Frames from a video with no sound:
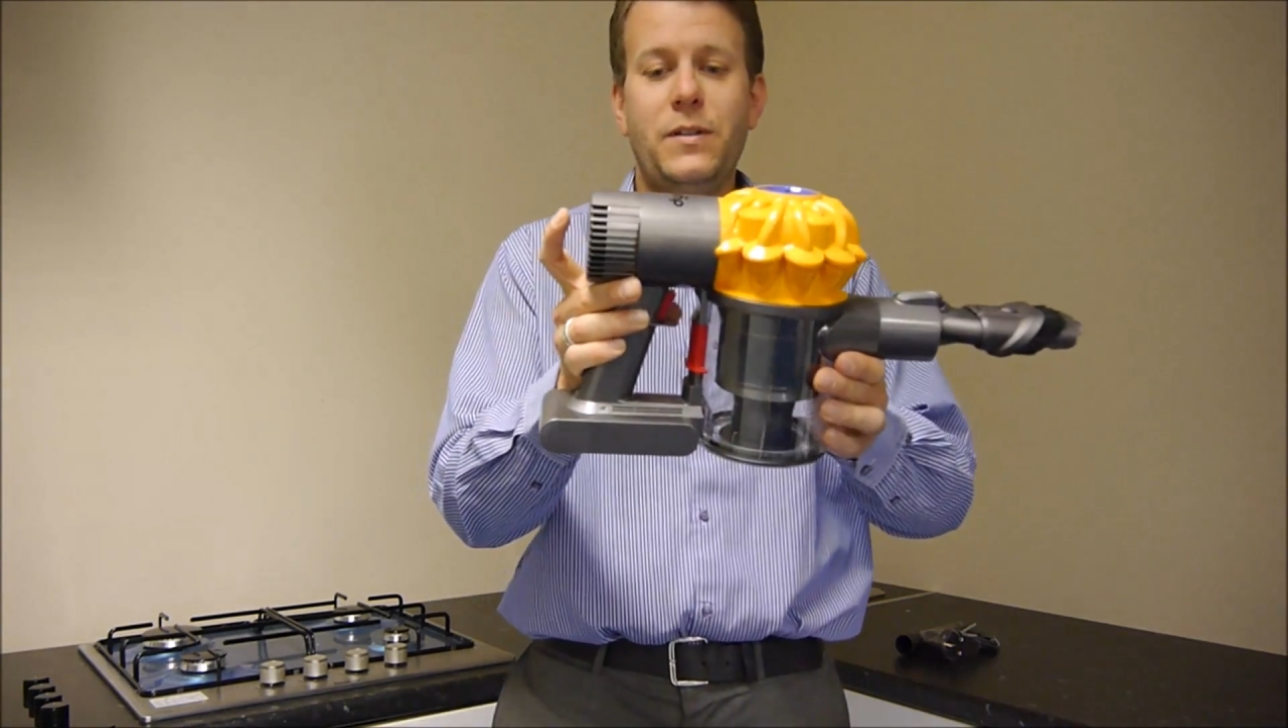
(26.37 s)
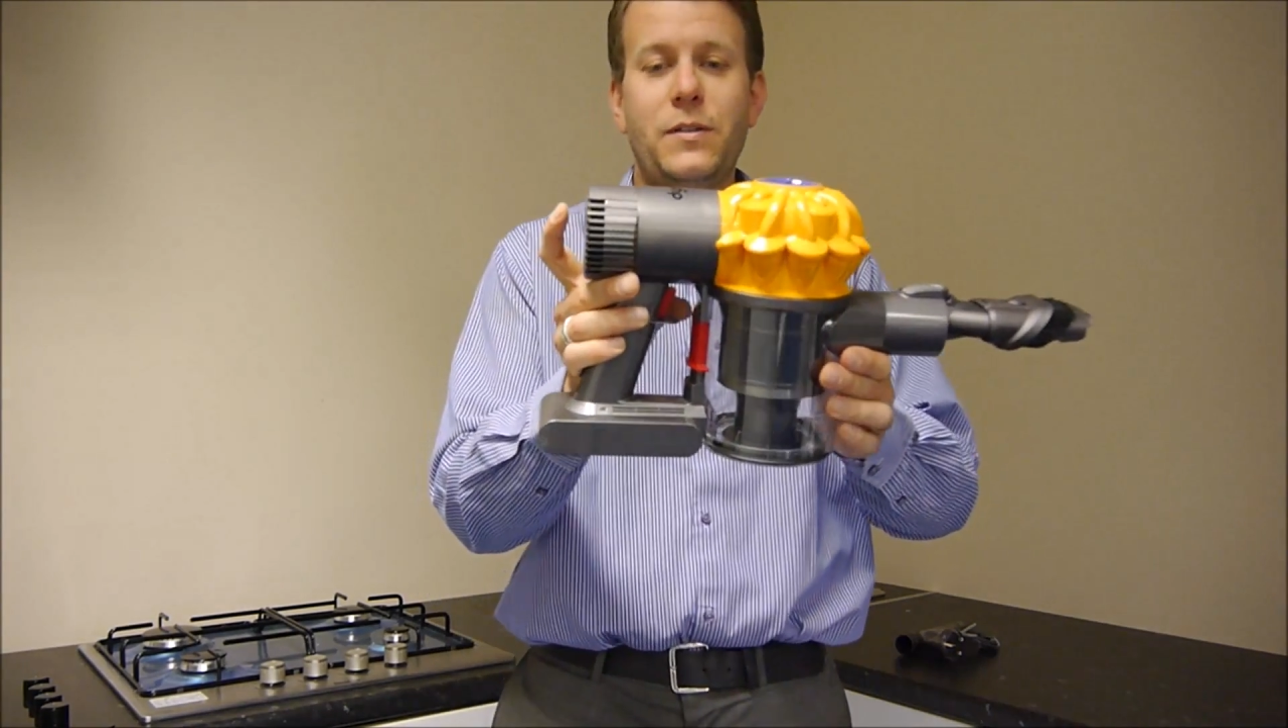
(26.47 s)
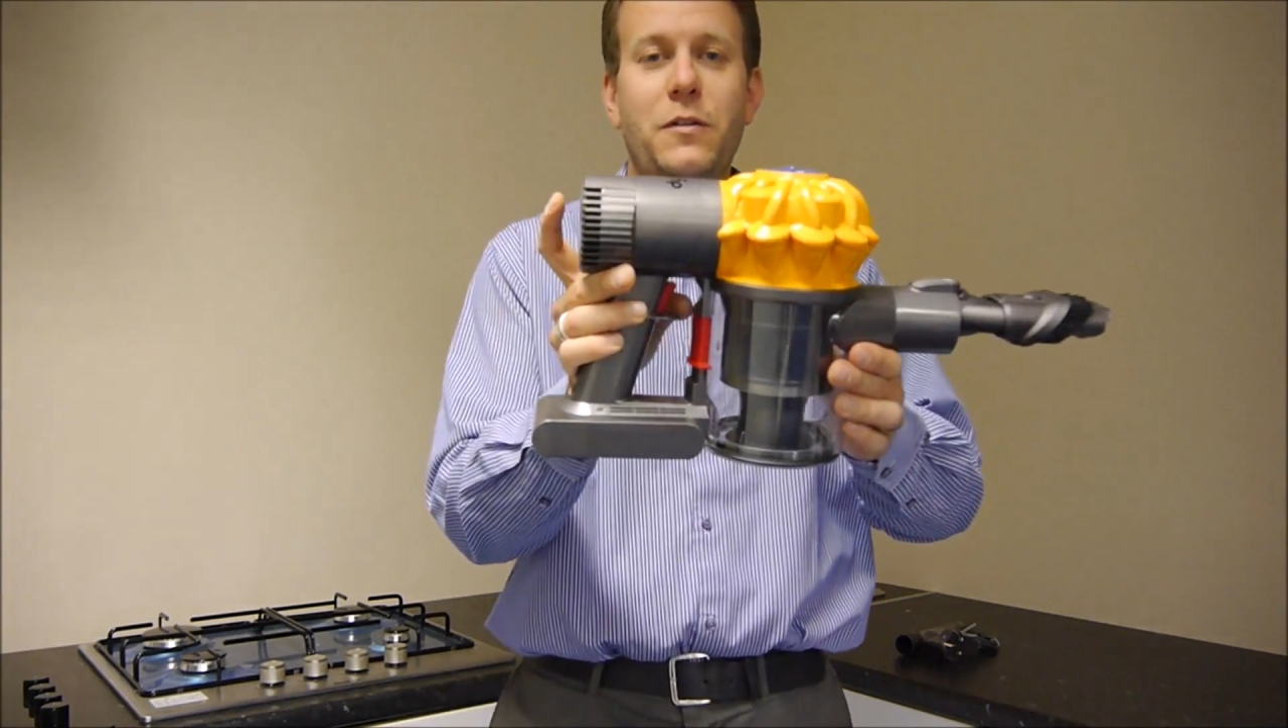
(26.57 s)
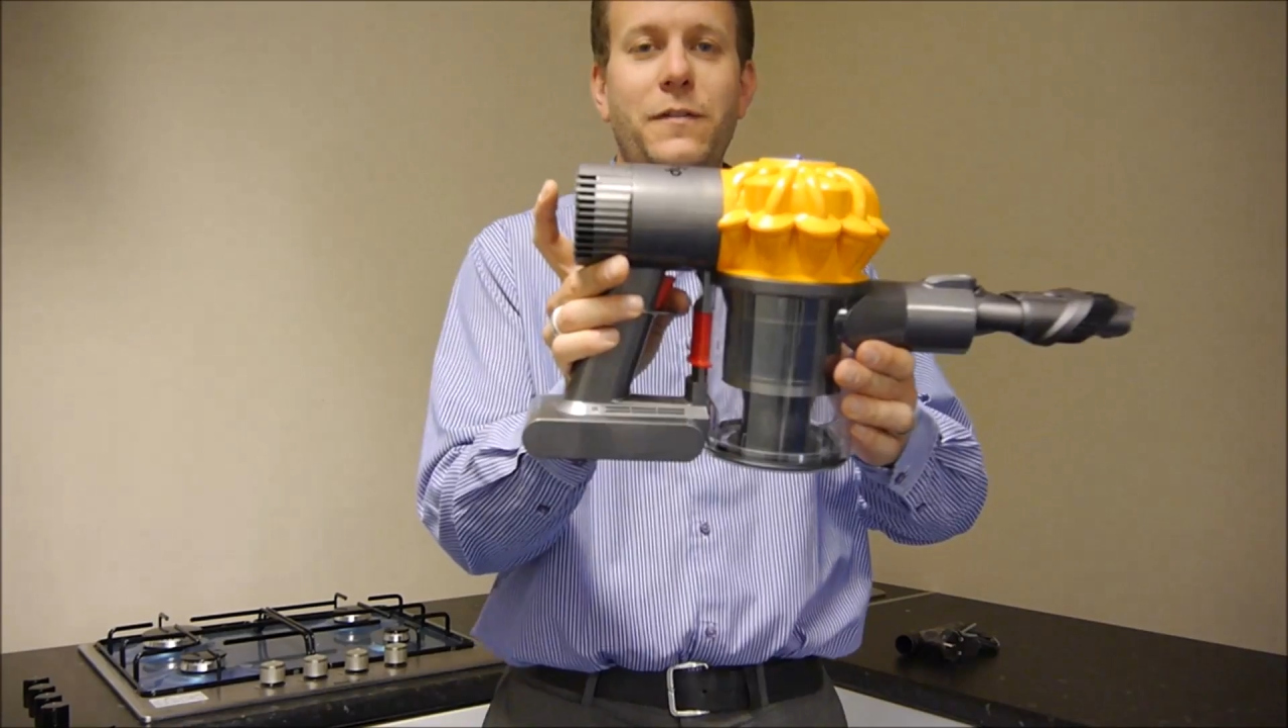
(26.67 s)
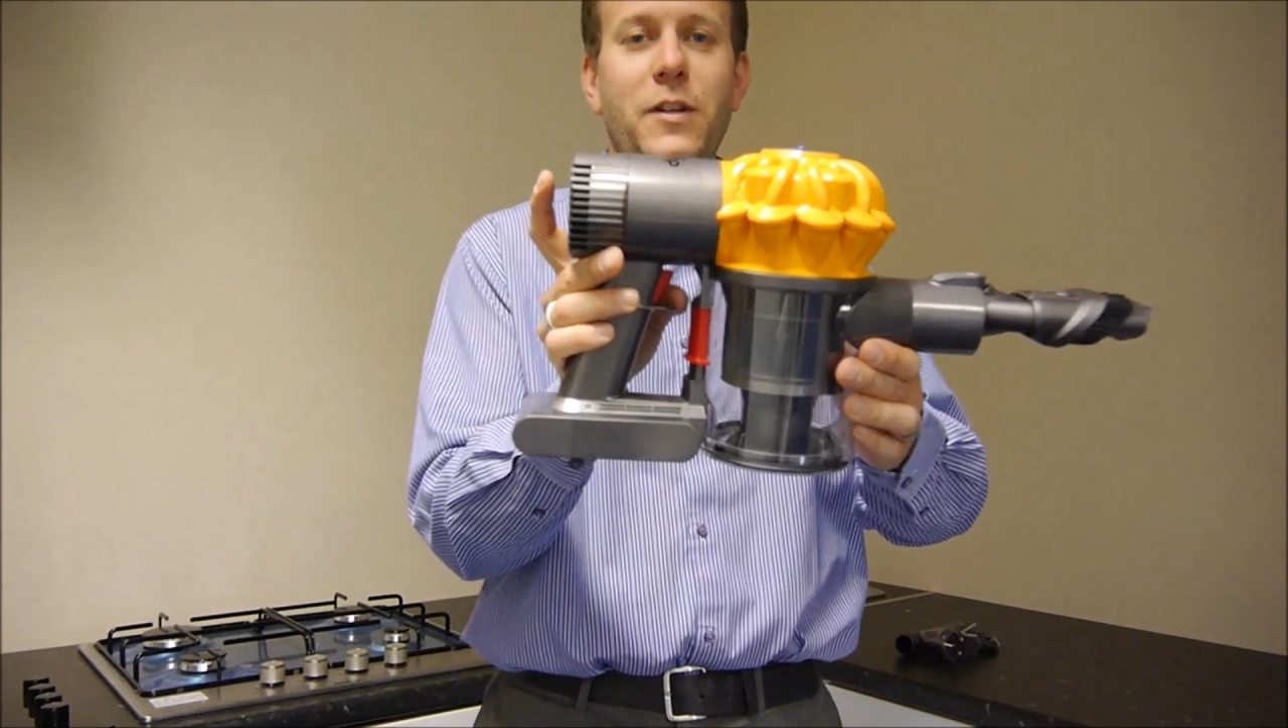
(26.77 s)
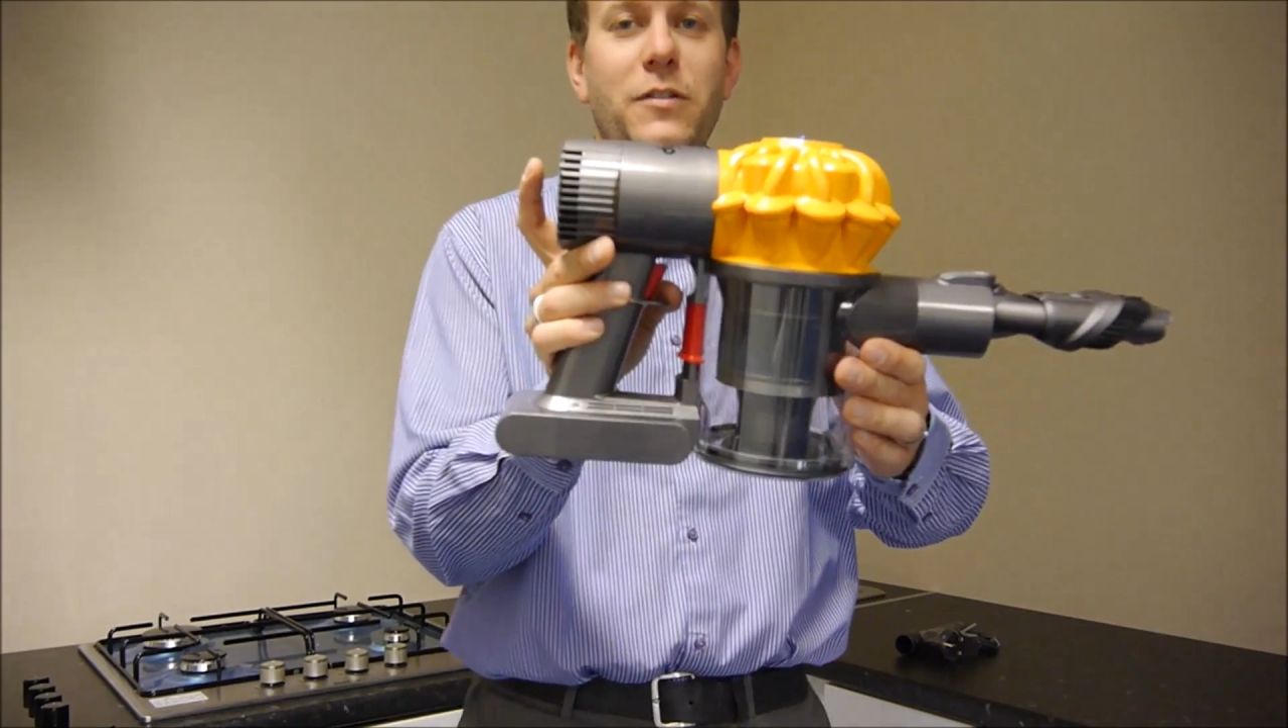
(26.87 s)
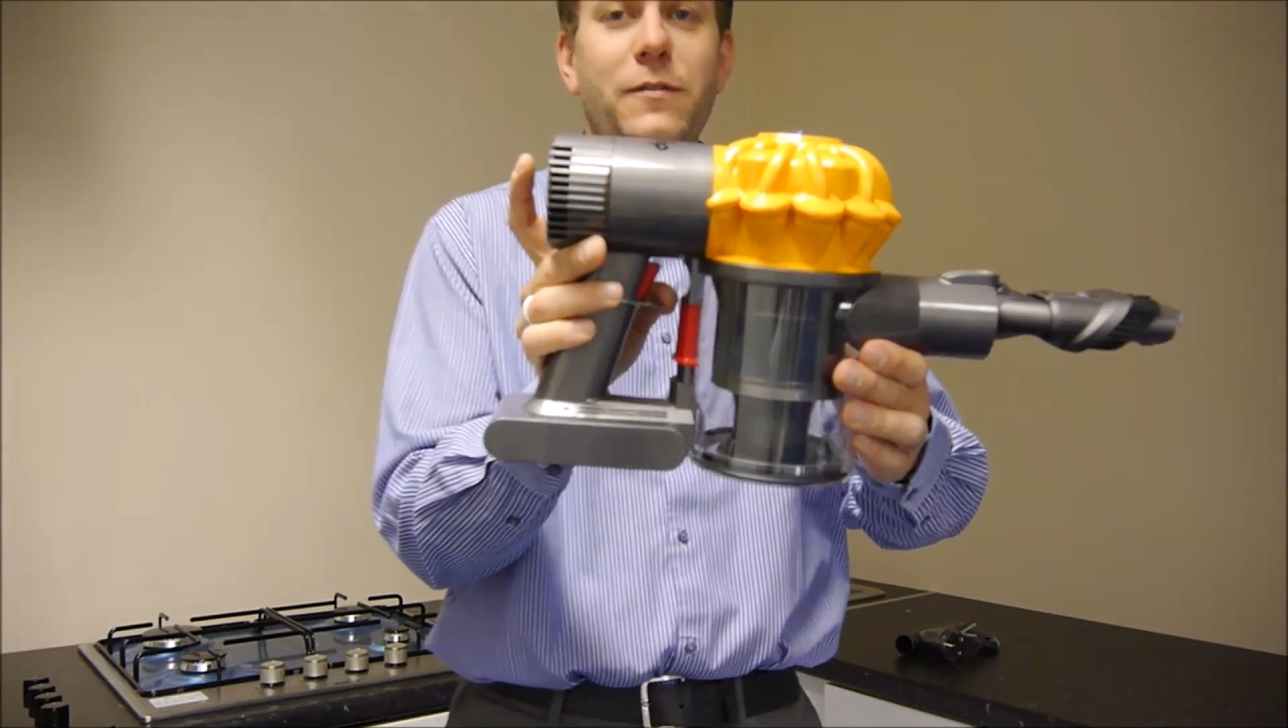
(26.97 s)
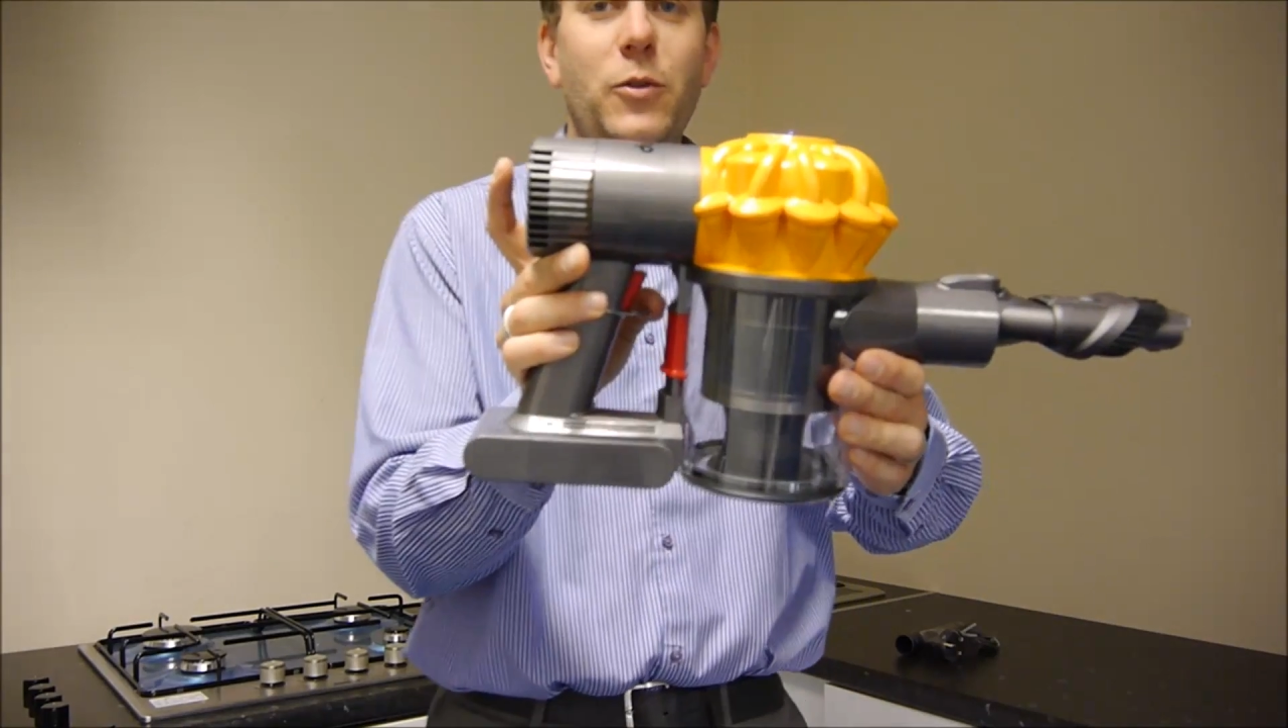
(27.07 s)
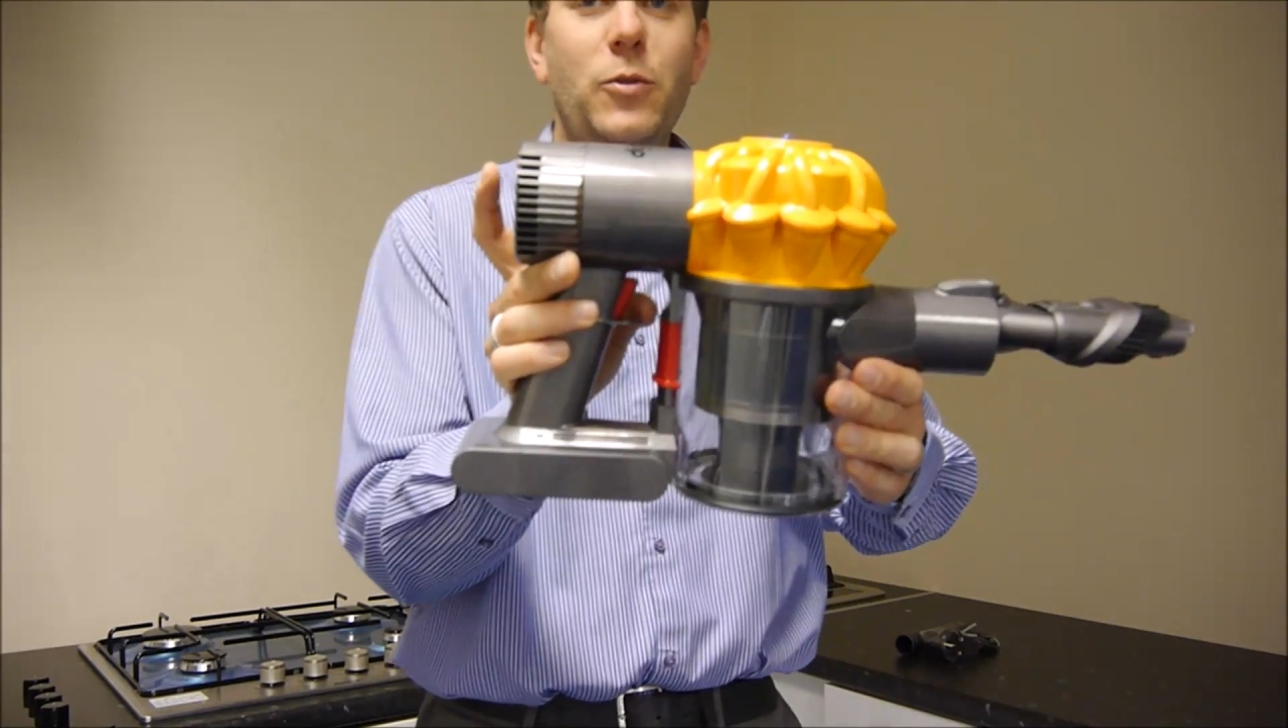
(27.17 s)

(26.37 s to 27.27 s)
So first of